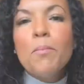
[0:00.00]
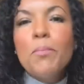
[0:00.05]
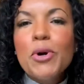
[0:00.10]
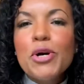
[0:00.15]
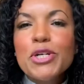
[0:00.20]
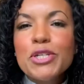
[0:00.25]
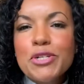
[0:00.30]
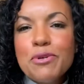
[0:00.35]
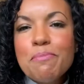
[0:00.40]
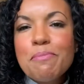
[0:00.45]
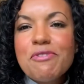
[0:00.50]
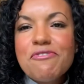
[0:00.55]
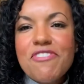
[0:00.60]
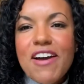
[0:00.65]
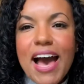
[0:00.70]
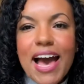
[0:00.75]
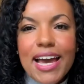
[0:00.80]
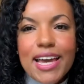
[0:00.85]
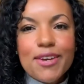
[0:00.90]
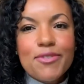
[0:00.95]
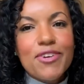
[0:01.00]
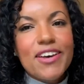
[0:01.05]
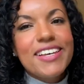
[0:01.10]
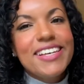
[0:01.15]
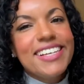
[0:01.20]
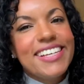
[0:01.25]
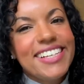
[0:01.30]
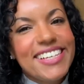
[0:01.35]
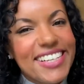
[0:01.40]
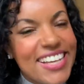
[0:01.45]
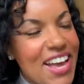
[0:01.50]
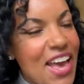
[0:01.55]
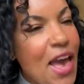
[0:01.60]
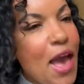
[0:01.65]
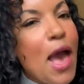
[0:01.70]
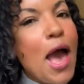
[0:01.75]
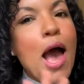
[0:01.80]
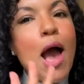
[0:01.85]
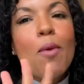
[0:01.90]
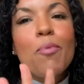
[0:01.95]
Book number 5.
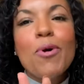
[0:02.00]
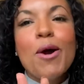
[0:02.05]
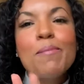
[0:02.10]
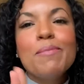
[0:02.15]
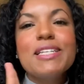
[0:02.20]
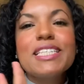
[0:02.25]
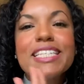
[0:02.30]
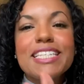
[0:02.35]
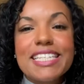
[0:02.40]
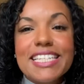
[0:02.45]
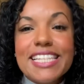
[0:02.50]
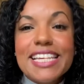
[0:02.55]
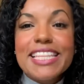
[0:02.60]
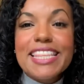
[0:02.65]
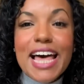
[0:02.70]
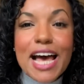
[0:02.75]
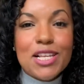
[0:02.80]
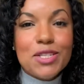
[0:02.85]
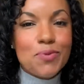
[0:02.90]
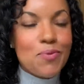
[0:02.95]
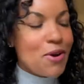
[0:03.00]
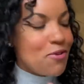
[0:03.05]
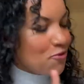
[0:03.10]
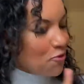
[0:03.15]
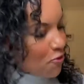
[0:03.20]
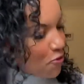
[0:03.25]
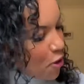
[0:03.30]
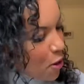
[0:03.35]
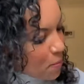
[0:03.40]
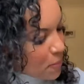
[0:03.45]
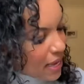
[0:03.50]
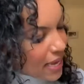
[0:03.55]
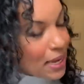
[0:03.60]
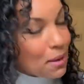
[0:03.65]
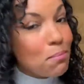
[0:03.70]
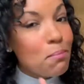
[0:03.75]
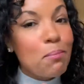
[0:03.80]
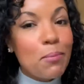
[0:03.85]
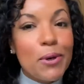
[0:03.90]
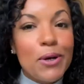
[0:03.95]
I promise this is the last one from
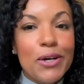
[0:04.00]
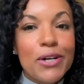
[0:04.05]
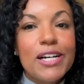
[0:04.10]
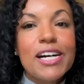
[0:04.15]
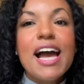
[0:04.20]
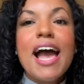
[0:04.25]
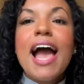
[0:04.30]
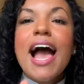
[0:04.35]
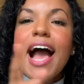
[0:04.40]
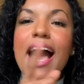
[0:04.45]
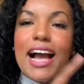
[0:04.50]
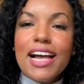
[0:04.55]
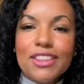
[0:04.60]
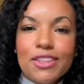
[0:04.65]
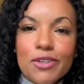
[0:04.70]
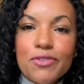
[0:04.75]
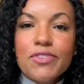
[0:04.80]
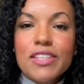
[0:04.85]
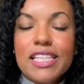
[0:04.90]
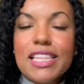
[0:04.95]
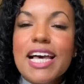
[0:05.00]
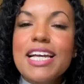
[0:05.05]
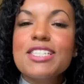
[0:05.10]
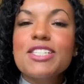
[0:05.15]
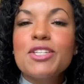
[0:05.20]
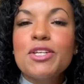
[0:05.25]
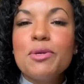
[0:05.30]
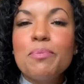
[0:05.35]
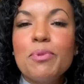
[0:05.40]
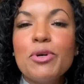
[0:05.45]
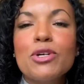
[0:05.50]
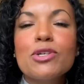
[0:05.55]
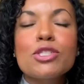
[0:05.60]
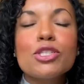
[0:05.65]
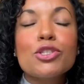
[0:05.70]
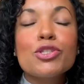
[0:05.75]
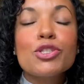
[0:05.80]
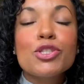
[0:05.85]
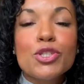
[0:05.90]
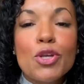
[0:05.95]
him, but I loved the last two
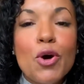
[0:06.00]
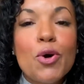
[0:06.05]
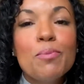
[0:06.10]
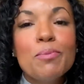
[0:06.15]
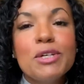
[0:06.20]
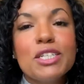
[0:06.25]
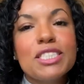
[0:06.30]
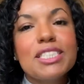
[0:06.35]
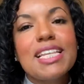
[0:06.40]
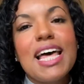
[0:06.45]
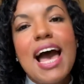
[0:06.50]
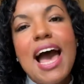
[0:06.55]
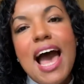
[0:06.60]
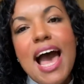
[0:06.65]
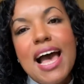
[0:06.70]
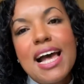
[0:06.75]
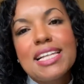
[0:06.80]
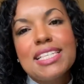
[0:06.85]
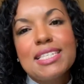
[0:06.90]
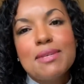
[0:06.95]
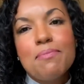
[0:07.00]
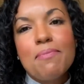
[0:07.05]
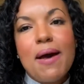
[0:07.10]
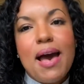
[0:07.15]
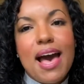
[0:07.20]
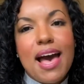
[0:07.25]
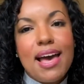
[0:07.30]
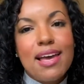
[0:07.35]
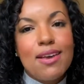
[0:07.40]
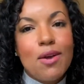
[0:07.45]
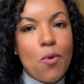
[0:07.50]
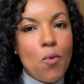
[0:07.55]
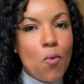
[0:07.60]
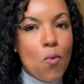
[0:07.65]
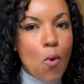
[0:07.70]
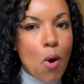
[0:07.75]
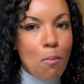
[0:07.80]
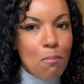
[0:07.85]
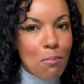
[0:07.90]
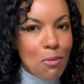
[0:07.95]
books so much that I had to buy
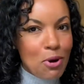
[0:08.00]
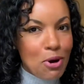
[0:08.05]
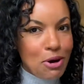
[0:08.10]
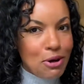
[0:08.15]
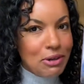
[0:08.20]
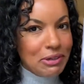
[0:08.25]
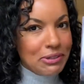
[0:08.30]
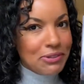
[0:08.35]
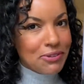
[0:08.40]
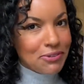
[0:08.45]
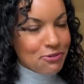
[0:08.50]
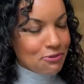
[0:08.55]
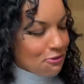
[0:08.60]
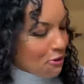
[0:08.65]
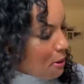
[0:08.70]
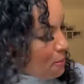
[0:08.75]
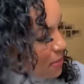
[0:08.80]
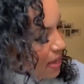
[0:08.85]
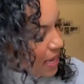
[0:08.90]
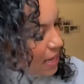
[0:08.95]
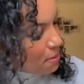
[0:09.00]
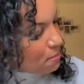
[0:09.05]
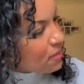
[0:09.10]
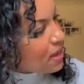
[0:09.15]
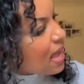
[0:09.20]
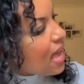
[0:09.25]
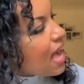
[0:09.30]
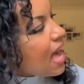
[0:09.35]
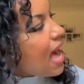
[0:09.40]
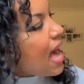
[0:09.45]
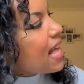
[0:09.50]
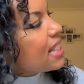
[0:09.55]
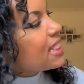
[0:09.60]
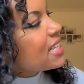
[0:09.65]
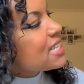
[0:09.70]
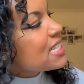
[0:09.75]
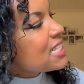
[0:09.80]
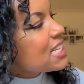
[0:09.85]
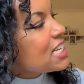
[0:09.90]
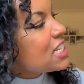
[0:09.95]
one more from him. And
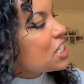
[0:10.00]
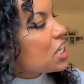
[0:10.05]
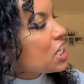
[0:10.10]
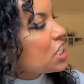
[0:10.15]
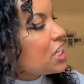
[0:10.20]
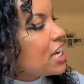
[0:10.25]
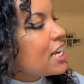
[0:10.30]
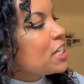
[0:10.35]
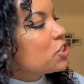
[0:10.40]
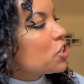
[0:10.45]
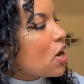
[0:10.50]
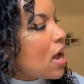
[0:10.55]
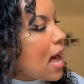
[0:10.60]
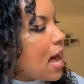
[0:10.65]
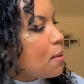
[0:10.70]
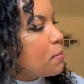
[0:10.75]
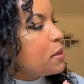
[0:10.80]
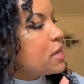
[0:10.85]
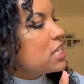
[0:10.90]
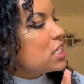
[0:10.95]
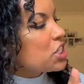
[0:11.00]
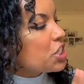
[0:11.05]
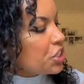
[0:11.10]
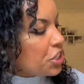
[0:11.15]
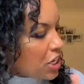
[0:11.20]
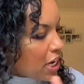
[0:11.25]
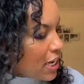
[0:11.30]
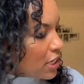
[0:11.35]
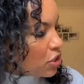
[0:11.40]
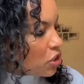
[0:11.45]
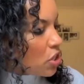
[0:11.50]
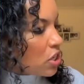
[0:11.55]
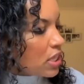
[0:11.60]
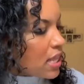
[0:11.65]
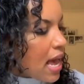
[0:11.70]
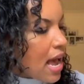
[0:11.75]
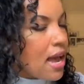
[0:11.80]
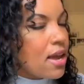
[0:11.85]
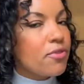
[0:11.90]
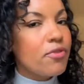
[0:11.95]
this is Change Your Habits, Change Your
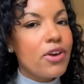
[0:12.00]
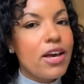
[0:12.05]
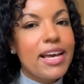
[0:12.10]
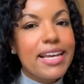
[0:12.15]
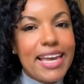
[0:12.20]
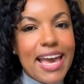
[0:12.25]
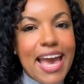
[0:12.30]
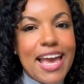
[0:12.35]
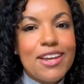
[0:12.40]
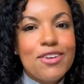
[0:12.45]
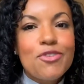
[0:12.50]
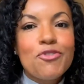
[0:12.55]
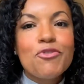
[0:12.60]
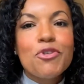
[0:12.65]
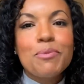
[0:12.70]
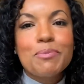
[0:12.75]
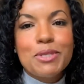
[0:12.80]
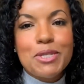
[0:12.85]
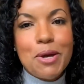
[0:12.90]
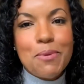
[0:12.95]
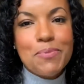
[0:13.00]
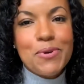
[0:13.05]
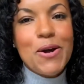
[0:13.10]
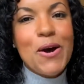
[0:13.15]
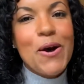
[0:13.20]
Life, again from Tom